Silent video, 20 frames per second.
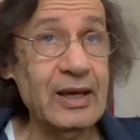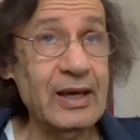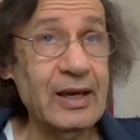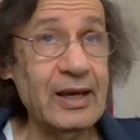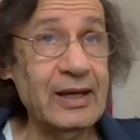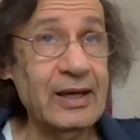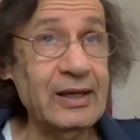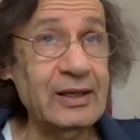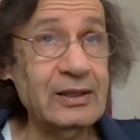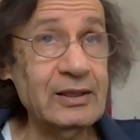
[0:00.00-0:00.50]

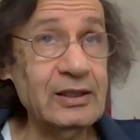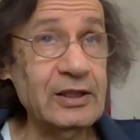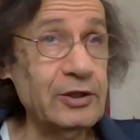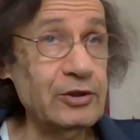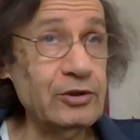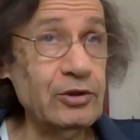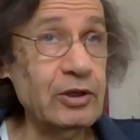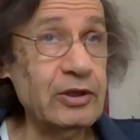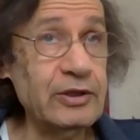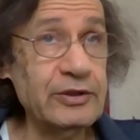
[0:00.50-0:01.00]
And
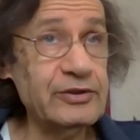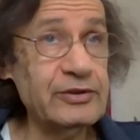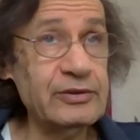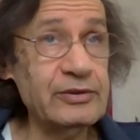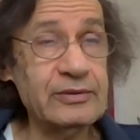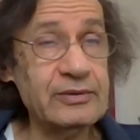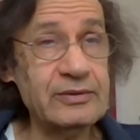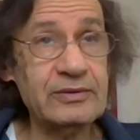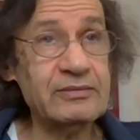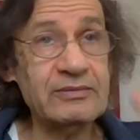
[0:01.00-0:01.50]
Leonora
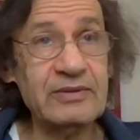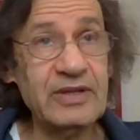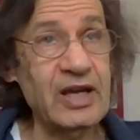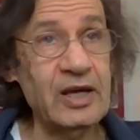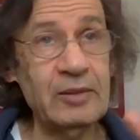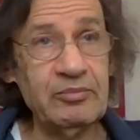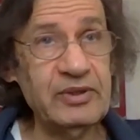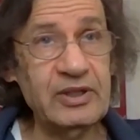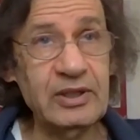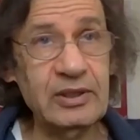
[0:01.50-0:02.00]

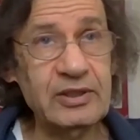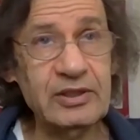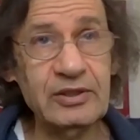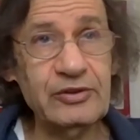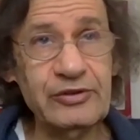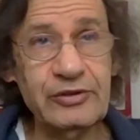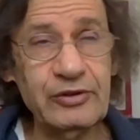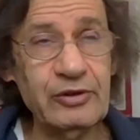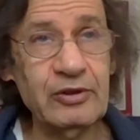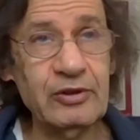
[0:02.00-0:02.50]
can't be
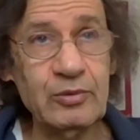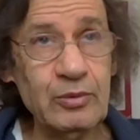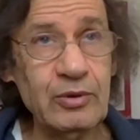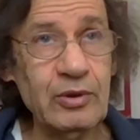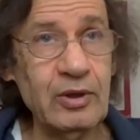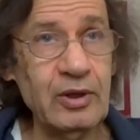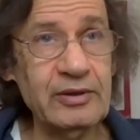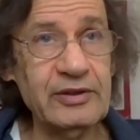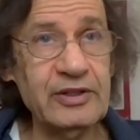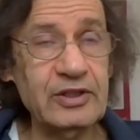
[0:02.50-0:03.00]
concerned with
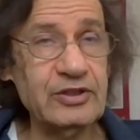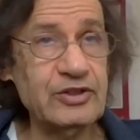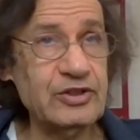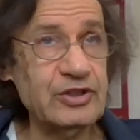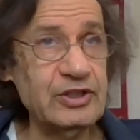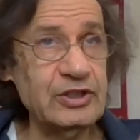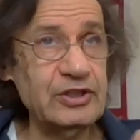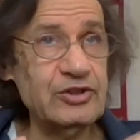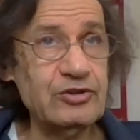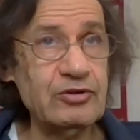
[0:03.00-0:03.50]
all this.
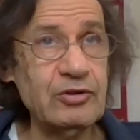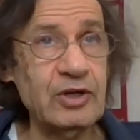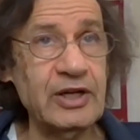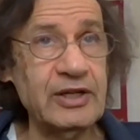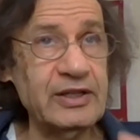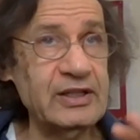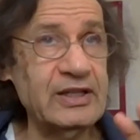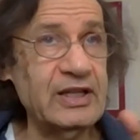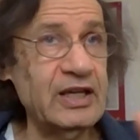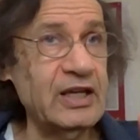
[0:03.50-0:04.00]
She's
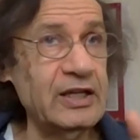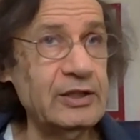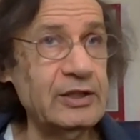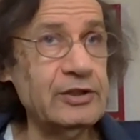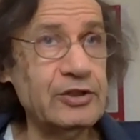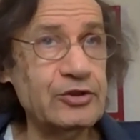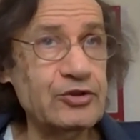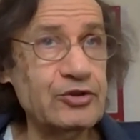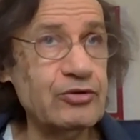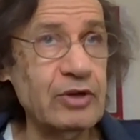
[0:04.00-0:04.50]
trying to gain
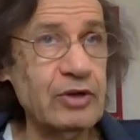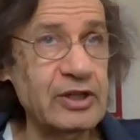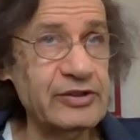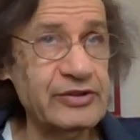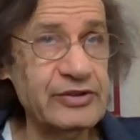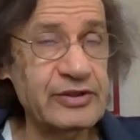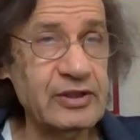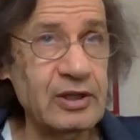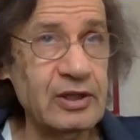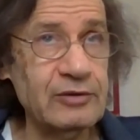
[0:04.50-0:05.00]
the
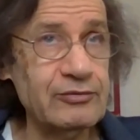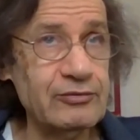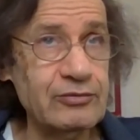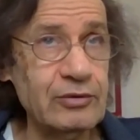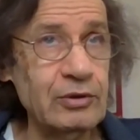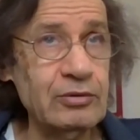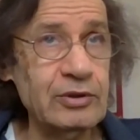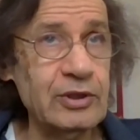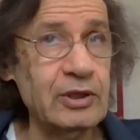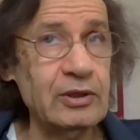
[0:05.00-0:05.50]
trust of
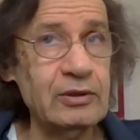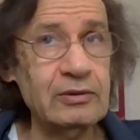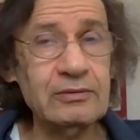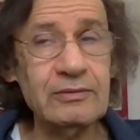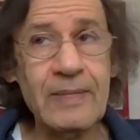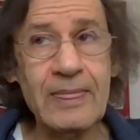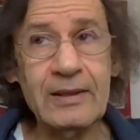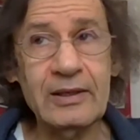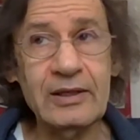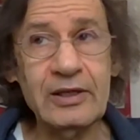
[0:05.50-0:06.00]
Rocco
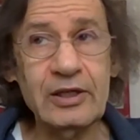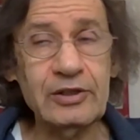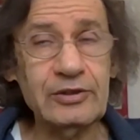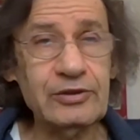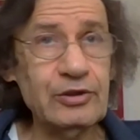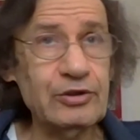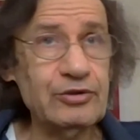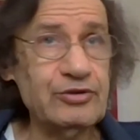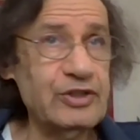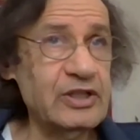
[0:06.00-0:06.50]

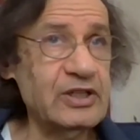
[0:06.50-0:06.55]
so she